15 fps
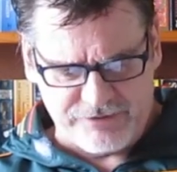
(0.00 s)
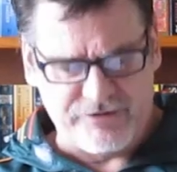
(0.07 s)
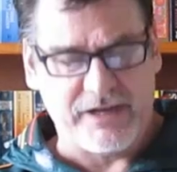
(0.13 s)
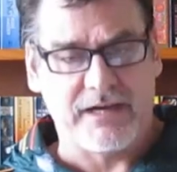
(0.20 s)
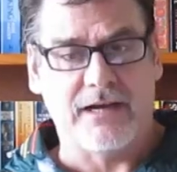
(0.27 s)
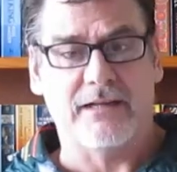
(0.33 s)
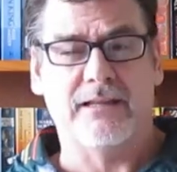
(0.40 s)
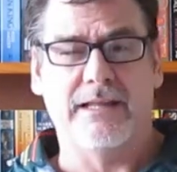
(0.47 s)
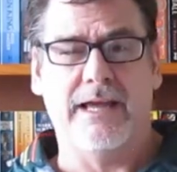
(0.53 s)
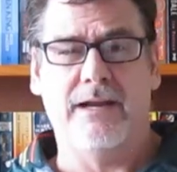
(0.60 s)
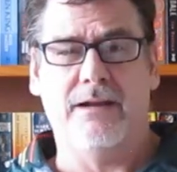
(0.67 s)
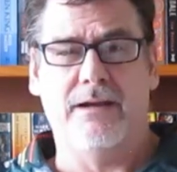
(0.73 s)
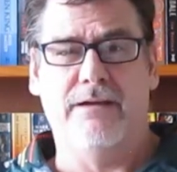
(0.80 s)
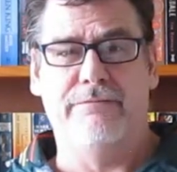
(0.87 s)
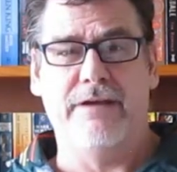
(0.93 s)
check out that
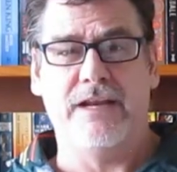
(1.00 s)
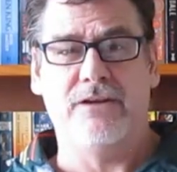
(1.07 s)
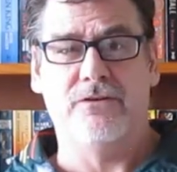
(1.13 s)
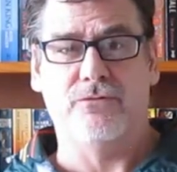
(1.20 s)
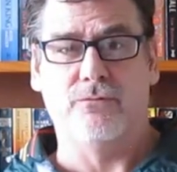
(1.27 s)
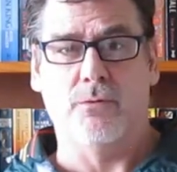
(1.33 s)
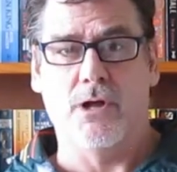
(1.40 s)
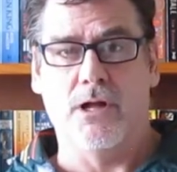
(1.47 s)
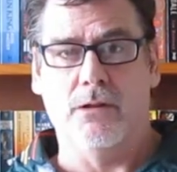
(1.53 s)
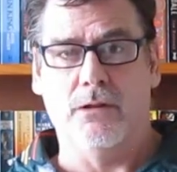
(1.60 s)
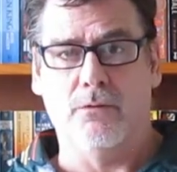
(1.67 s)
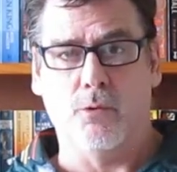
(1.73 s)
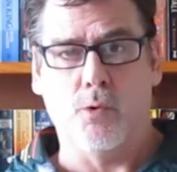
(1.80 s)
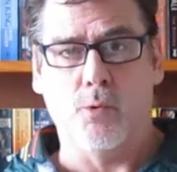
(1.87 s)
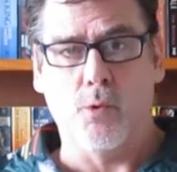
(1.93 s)
event as
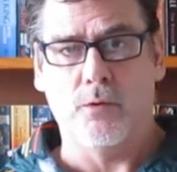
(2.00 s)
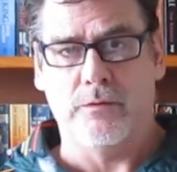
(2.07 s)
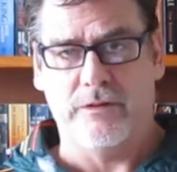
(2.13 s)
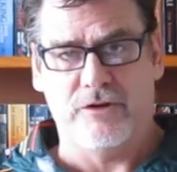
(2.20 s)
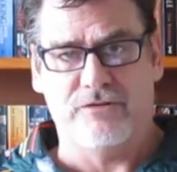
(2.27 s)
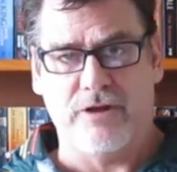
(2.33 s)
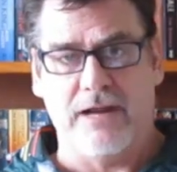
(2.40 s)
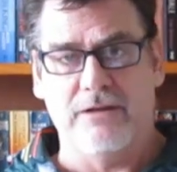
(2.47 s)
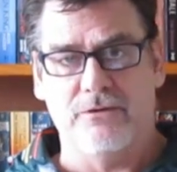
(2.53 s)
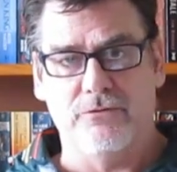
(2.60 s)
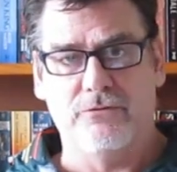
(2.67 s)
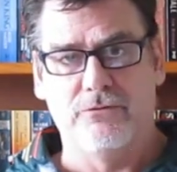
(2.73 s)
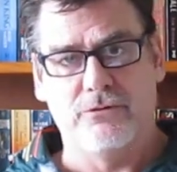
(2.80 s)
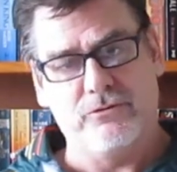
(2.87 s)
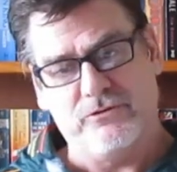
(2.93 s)
well or the
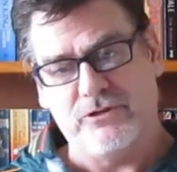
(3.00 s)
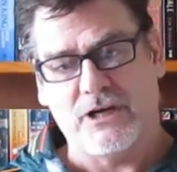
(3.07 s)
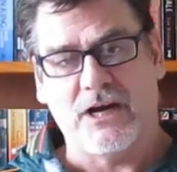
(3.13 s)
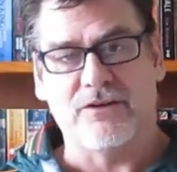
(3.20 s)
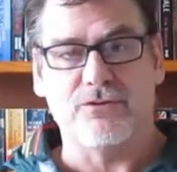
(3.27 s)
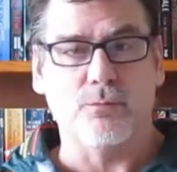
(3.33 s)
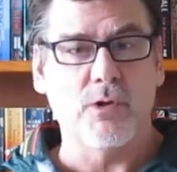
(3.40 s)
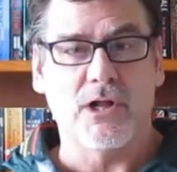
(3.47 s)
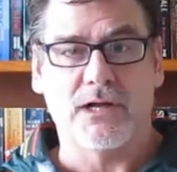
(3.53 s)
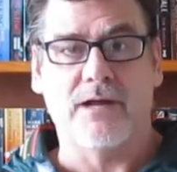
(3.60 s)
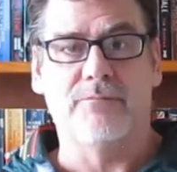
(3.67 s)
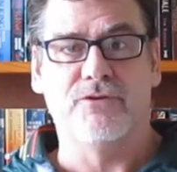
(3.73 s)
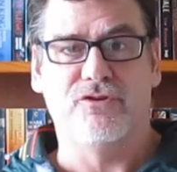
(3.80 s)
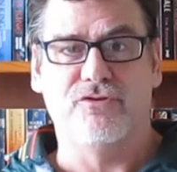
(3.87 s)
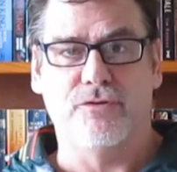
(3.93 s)
challenge because you guys are
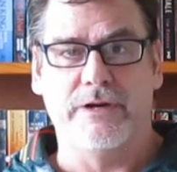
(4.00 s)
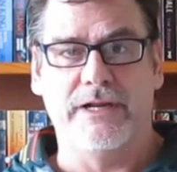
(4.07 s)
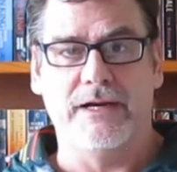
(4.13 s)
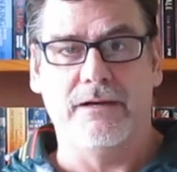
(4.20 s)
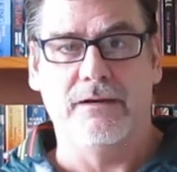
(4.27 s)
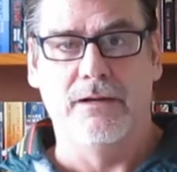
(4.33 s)
welcome to join in.